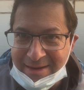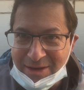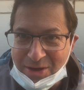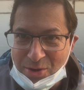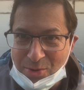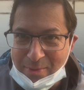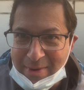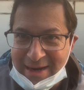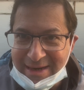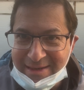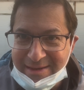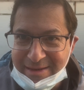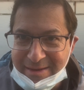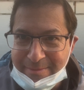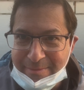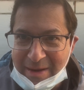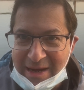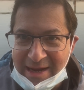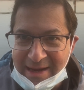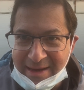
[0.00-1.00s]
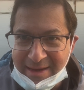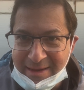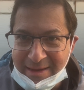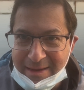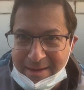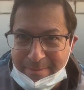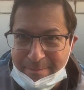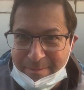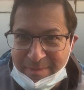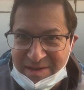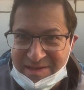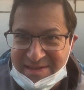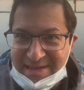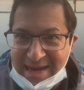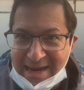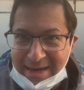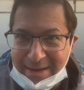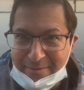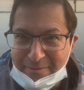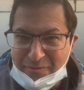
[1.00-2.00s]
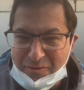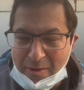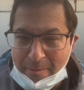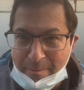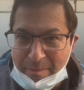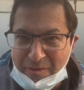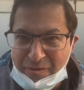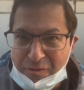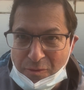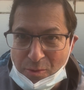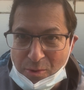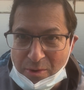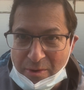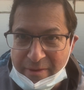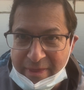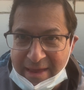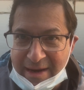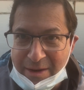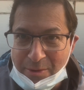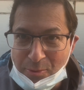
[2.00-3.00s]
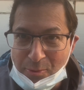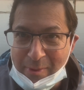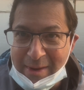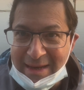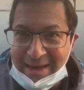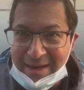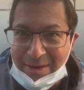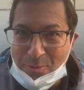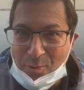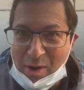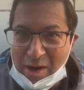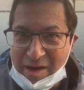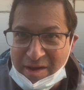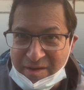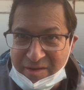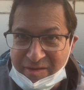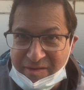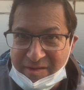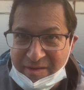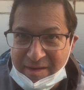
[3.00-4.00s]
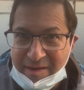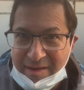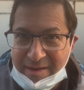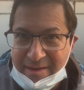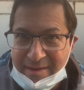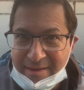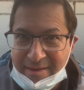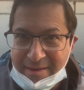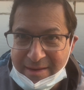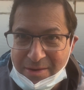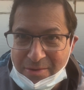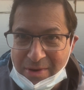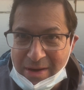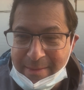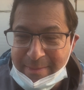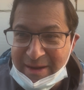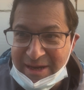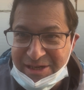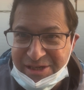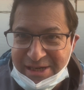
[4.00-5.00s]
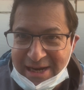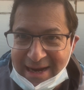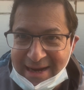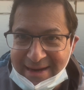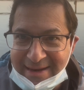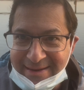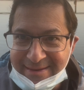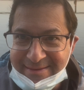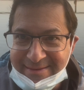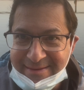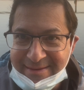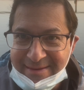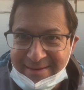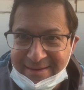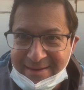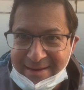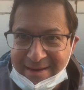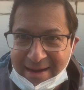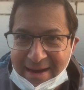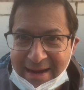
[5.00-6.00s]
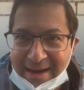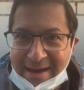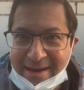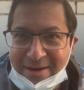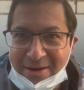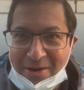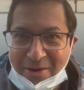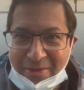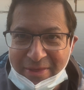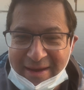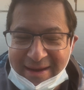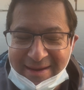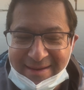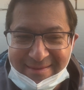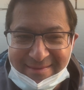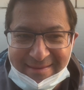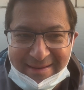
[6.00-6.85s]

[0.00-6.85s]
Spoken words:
corrected my glib mistake from before that it really was going to be a change, I got all these